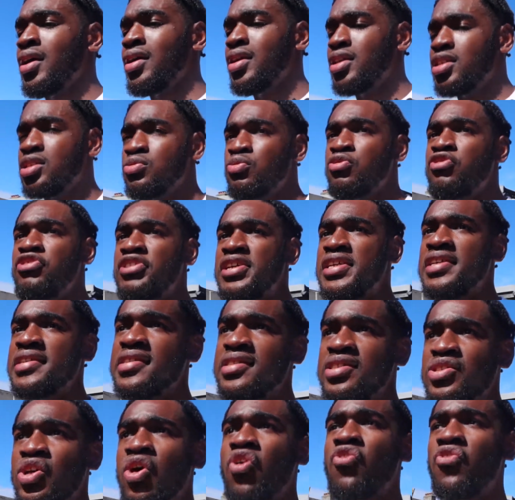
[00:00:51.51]
It's pretty
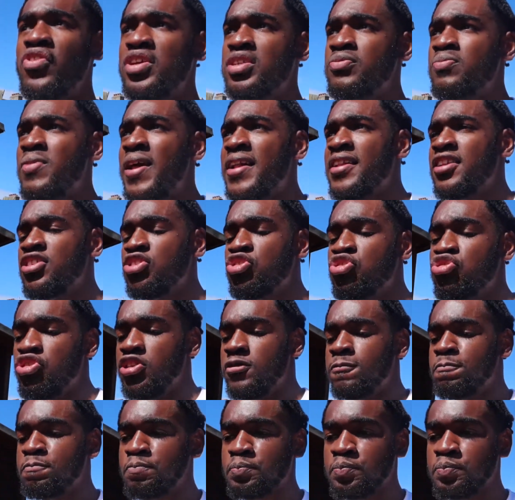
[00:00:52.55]
self-explanatory.